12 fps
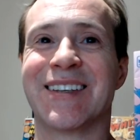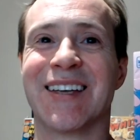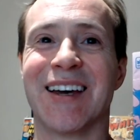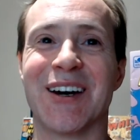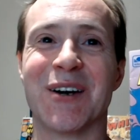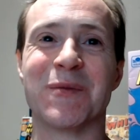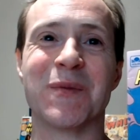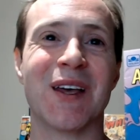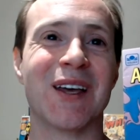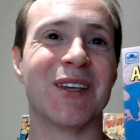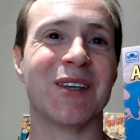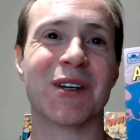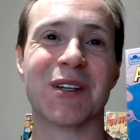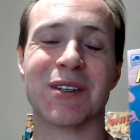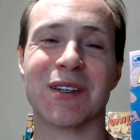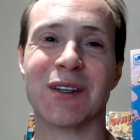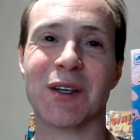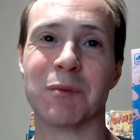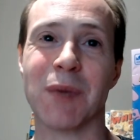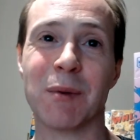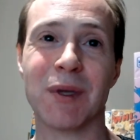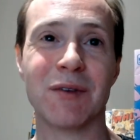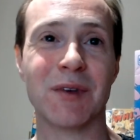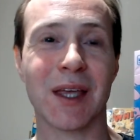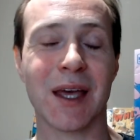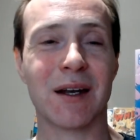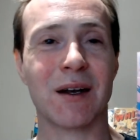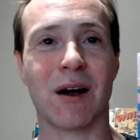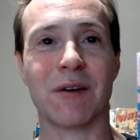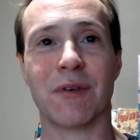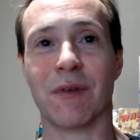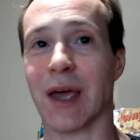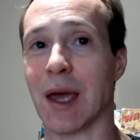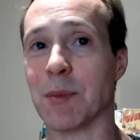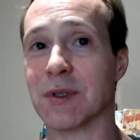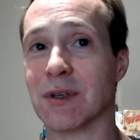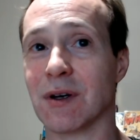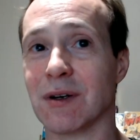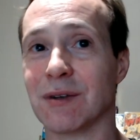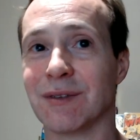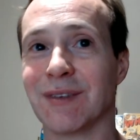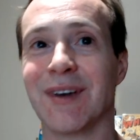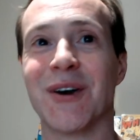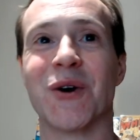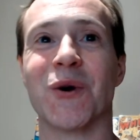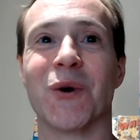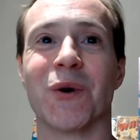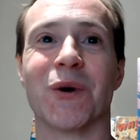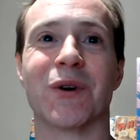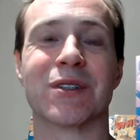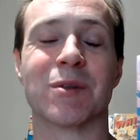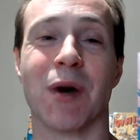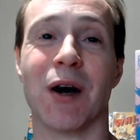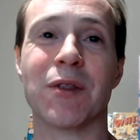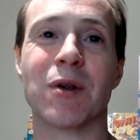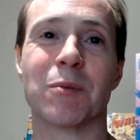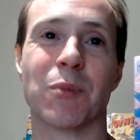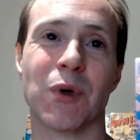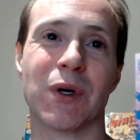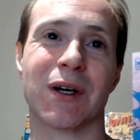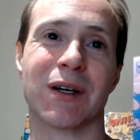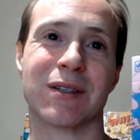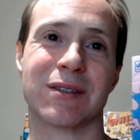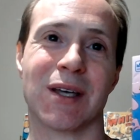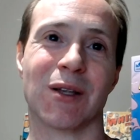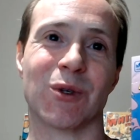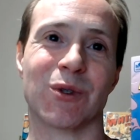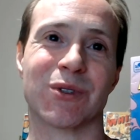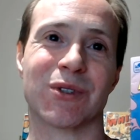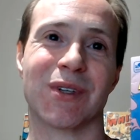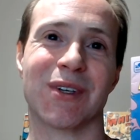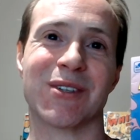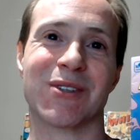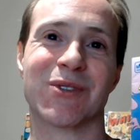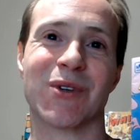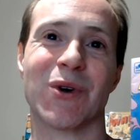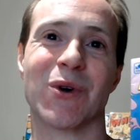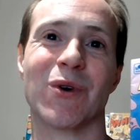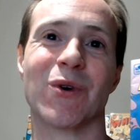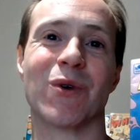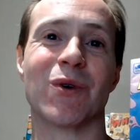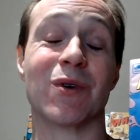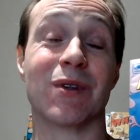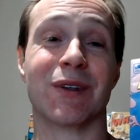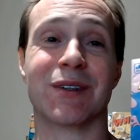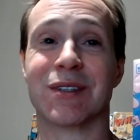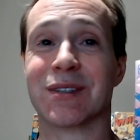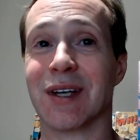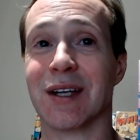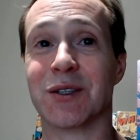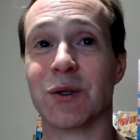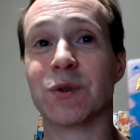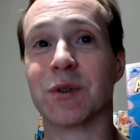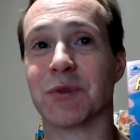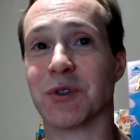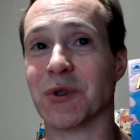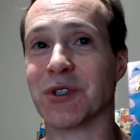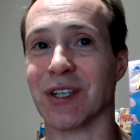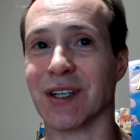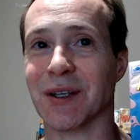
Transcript: um, you can you can maybe even get it off of Amazon or some other book sellers. So you just got to do some searching.